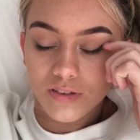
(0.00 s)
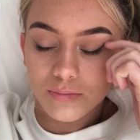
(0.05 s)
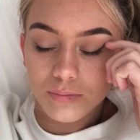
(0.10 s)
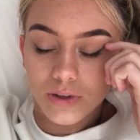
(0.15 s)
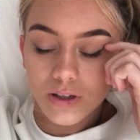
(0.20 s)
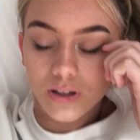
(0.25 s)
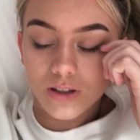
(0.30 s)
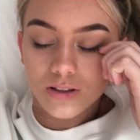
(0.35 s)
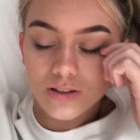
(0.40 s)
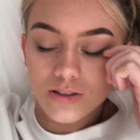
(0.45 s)

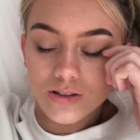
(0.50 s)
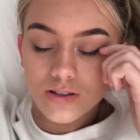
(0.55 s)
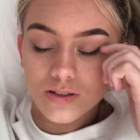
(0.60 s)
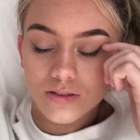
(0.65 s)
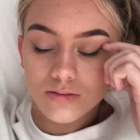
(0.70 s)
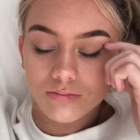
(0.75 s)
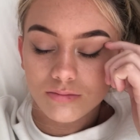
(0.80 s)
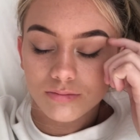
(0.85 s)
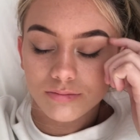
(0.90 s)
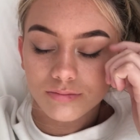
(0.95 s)
minutes
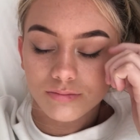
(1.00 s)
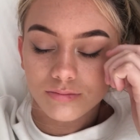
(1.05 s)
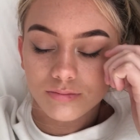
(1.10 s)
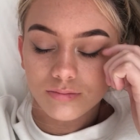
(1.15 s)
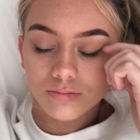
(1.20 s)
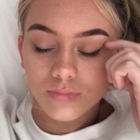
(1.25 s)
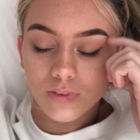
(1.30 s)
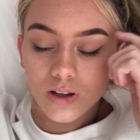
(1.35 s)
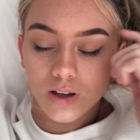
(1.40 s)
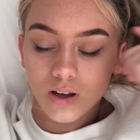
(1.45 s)

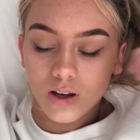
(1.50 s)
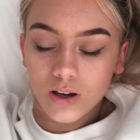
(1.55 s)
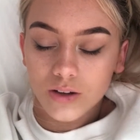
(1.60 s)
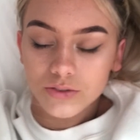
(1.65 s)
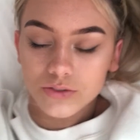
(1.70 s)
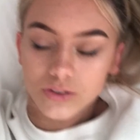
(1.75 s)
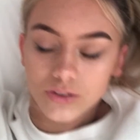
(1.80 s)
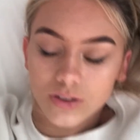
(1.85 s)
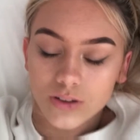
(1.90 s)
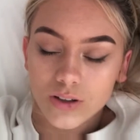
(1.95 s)

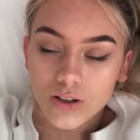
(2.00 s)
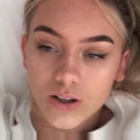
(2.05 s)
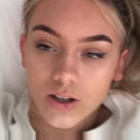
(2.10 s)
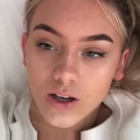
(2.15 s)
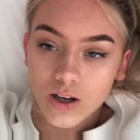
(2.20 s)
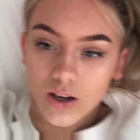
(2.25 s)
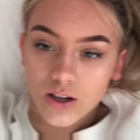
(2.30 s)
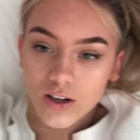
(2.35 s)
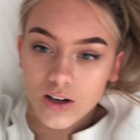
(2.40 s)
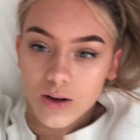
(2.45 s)
after I
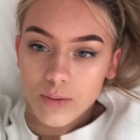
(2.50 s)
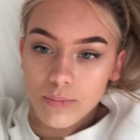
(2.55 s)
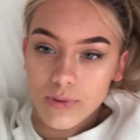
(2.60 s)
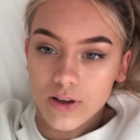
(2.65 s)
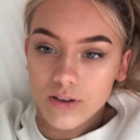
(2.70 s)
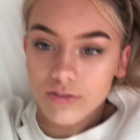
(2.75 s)
had a big